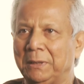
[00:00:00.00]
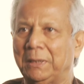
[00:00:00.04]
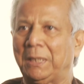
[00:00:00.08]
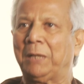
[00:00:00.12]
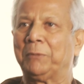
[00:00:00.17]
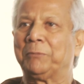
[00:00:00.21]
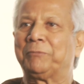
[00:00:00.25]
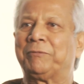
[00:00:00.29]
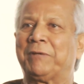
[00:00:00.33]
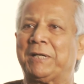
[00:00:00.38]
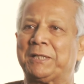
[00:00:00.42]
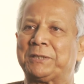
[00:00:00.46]

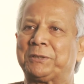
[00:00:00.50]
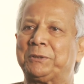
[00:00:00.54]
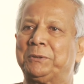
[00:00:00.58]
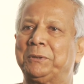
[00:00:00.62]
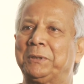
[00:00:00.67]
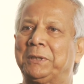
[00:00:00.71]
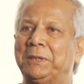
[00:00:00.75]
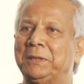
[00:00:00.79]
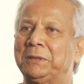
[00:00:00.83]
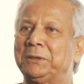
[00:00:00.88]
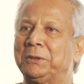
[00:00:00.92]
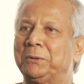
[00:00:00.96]
How fast
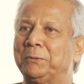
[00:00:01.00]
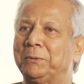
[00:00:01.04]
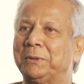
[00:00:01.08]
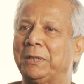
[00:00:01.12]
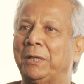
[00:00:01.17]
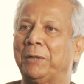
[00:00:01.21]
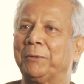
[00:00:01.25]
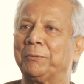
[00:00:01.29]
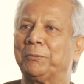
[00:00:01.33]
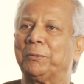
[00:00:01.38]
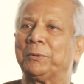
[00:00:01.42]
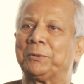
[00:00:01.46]
you can do it,
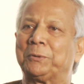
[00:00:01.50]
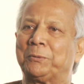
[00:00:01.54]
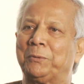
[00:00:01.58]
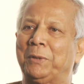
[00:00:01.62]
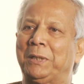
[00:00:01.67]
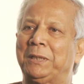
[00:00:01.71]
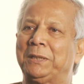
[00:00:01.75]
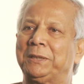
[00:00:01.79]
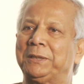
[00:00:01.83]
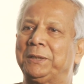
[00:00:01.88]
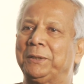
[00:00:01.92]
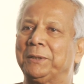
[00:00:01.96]
how good
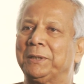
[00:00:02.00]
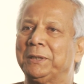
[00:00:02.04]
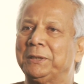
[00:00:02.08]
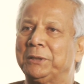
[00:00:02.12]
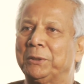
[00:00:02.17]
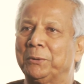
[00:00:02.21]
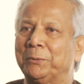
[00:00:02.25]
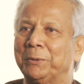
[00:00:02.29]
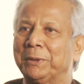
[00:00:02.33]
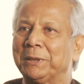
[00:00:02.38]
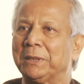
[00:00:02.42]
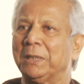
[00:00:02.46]
quality you can
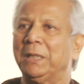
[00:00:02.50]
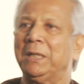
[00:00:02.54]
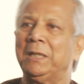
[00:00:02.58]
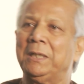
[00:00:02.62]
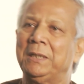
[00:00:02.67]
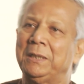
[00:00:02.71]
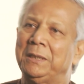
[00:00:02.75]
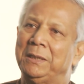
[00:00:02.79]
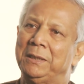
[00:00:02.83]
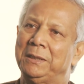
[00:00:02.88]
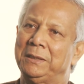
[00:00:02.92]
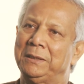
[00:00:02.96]
do it,
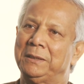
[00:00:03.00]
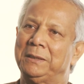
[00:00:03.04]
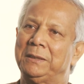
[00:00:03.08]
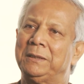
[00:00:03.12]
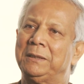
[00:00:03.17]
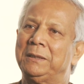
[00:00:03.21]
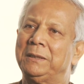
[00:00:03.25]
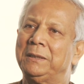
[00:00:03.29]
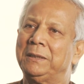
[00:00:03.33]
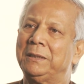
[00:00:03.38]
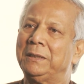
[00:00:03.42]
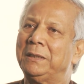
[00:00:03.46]

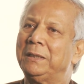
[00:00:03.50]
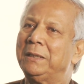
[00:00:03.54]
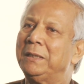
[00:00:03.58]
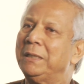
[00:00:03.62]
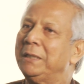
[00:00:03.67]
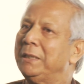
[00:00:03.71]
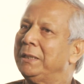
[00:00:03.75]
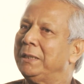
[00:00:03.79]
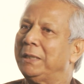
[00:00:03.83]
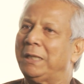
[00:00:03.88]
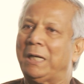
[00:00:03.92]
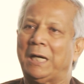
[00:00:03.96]

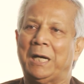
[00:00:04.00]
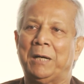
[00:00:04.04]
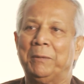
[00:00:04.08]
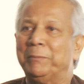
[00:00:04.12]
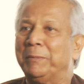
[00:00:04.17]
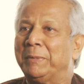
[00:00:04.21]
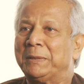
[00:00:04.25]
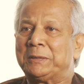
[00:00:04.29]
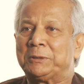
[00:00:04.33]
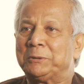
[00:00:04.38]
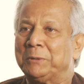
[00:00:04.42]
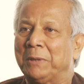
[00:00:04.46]
how
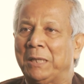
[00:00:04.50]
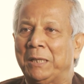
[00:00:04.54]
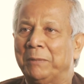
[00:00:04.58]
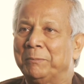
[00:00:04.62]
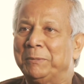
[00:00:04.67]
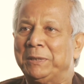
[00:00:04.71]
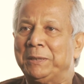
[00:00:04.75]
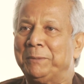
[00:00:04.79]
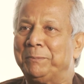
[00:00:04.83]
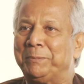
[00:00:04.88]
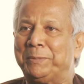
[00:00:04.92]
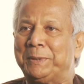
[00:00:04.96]

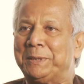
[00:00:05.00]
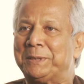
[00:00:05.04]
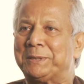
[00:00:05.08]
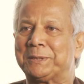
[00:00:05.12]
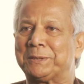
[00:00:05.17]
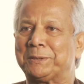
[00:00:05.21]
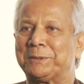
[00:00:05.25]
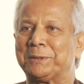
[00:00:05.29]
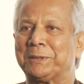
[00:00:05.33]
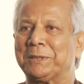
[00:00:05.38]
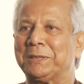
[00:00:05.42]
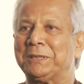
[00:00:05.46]
many
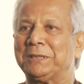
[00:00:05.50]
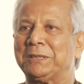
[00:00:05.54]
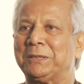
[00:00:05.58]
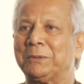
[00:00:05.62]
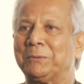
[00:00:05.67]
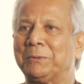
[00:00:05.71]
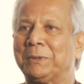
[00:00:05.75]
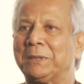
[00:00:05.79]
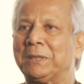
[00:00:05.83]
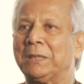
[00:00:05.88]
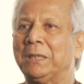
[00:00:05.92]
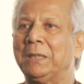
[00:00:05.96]
pieces you can
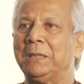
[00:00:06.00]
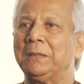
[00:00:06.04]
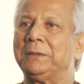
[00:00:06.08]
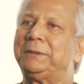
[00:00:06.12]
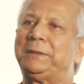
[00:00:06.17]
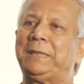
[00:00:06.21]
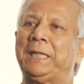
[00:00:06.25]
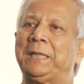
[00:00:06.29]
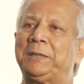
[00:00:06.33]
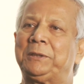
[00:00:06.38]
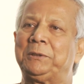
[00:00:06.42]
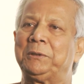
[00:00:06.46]
do it,
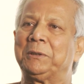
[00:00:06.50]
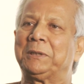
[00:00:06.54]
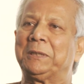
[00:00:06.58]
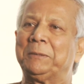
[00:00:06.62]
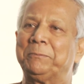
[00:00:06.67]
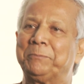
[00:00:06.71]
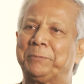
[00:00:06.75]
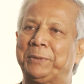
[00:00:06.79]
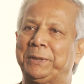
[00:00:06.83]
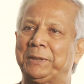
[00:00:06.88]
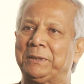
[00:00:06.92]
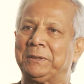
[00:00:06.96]
that you
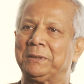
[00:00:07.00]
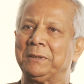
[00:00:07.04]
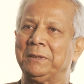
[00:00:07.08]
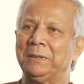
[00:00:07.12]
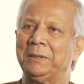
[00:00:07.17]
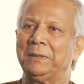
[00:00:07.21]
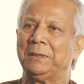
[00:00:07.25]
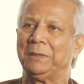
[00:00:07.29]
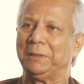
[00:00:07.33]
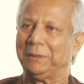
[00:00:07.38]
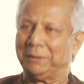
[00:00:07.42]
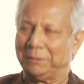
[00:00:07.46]
compete.
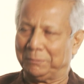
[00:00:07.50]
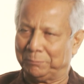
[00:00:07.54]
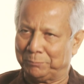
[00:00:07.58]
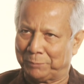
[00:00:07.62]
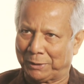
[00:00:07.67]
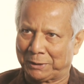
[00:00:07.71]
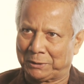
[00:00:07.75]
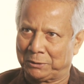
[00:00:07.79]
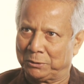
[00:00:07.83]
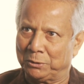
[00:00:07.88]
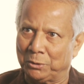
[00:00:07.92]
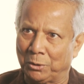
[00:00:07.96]

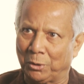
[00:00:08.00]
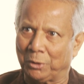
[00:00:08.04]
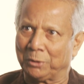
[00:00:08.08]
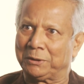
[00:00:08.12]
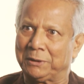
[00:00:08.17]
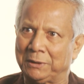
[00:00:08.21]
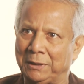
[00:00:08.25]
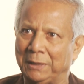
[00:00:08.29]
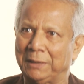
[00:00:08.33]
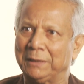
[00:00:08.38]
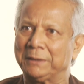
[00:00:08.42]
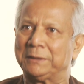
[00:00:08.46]
But not
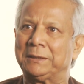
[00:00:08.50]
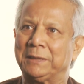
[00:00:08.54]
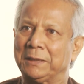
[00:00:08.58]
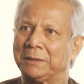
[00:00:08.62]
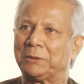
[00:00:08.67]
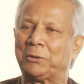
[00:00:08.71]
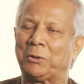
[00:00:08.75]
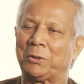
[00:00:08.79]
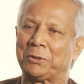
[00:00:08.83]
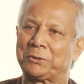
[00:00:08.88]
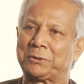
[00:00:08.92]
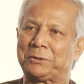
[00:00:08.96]
at the
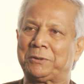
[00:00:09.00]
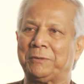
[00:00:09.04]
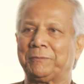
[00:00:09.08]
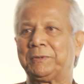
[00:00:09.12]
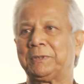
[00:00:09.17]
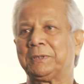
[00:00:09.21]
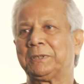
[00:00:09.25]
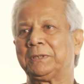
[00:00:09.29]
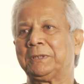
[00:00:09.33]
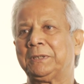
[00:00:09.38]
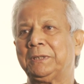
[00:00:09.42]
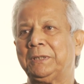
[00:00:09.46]
cost
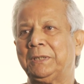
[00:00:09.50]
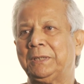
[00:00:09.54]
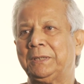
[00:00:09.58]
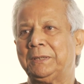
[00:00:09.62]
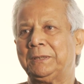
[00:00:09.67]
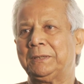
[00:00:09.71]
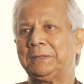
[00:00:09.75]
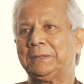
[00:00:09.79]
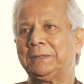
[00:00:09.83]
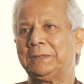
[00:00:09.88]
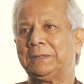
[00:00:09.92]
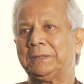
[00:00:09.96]
of the
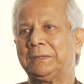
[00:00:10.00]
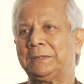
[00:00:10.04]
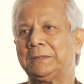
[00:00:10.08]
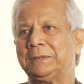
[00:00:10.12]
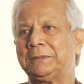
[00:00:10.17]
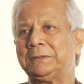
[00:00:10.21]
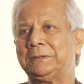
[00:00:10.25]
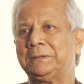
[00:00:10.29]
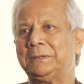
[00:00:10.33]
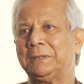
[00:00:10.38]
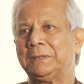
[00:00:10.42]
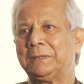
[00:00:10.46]

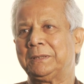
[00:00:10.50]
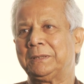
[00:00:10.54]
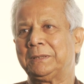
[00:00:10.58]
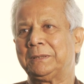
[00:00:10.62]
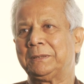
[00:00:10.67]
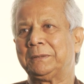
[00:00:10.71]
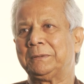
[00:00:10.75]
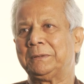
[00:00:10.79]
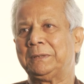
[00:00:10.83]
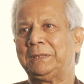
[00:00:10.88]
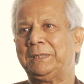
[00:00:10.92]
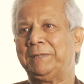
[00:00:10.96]

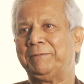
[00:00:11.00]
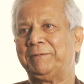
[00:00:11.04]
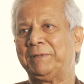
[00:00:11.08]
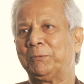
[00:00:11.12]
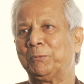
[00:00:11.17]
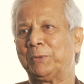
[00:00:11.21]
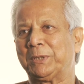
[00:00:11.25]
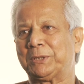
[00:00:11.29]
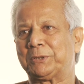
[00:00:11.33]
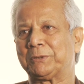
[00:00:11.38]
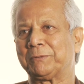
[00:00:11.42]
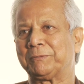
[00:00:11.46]

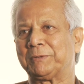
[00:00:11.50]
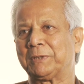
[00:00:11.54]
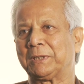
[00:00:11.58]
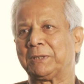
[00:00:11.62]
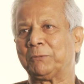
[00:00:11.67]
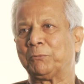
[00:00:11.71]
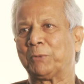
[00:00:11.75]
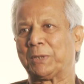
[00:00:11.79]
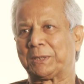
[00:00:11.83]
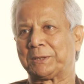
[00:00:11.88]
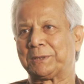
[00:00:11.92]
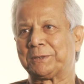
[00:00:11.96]
living wage of the
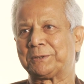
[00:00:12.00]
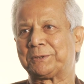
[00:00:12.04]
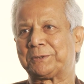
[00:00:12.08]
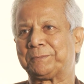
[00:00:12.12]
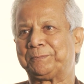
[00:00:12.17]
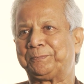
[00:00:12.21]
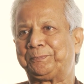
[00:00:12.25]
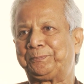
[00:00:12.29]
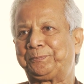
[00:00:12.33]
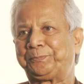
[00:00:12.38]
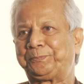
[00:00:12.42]
workers.